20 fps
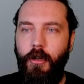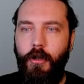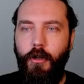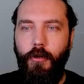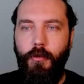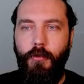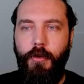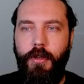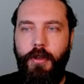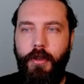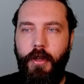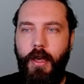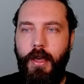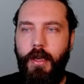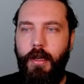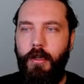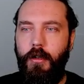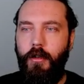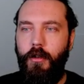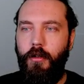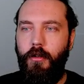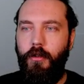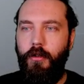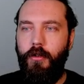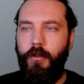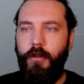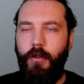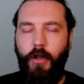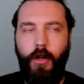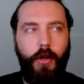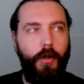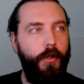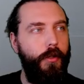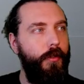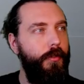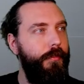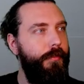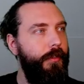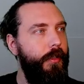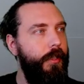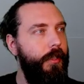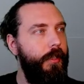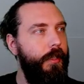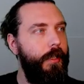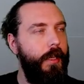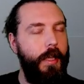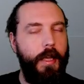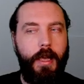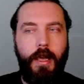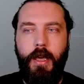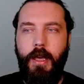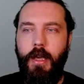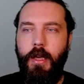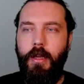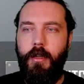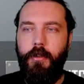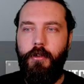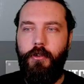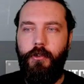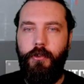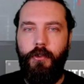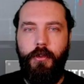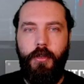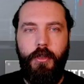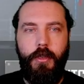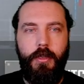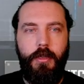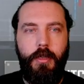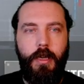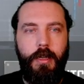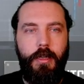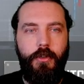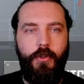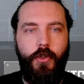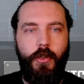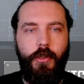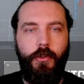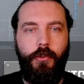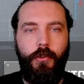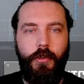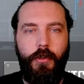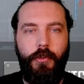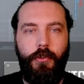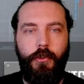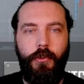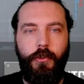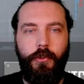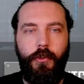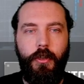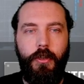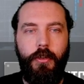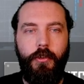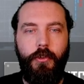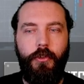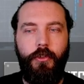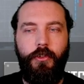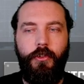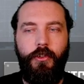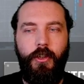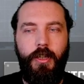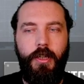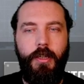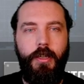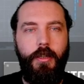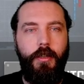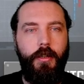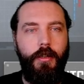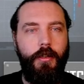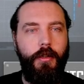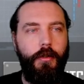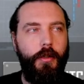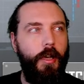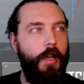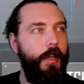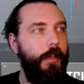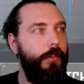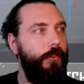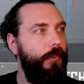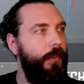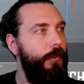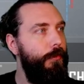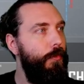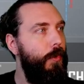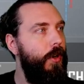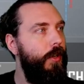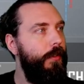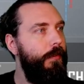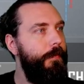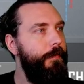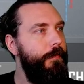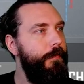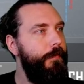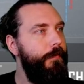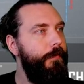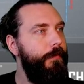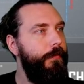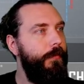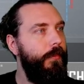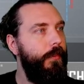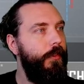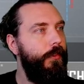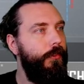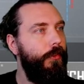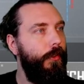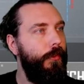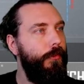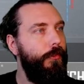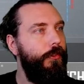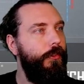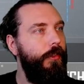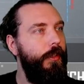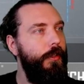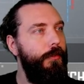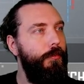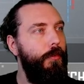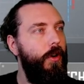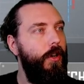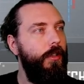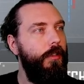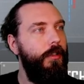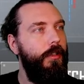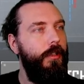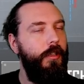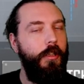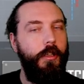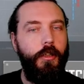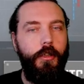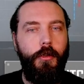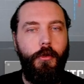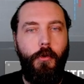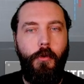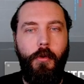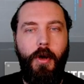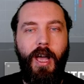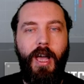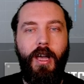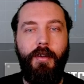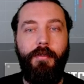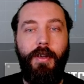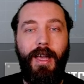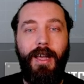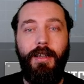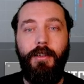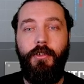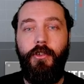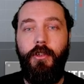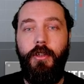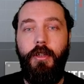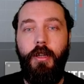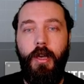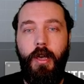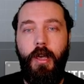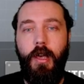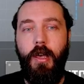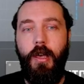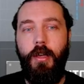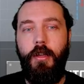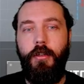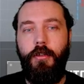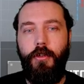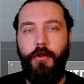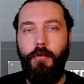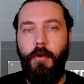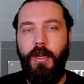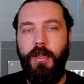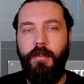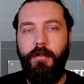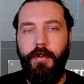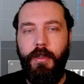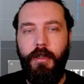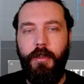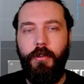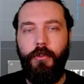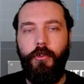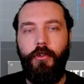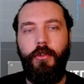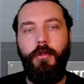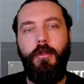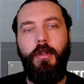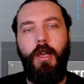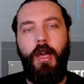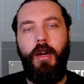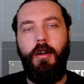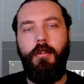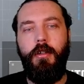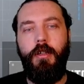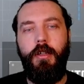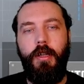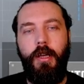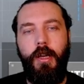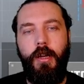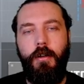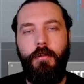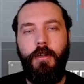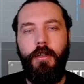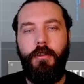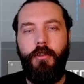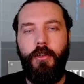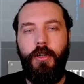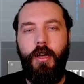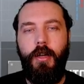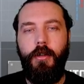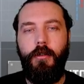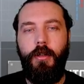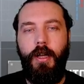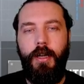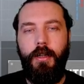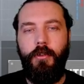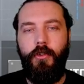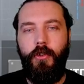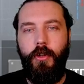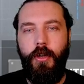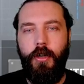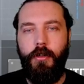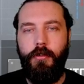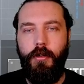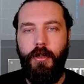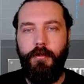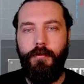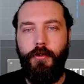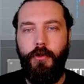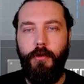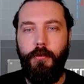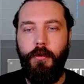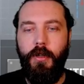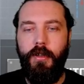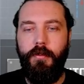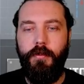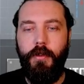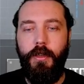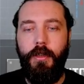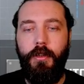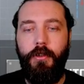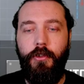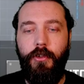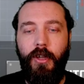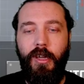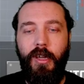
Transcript: We then look over at the energy. So this is in C1. So C1, you have anti-air UAVs. You carry area denial anti-aircraft UAVs.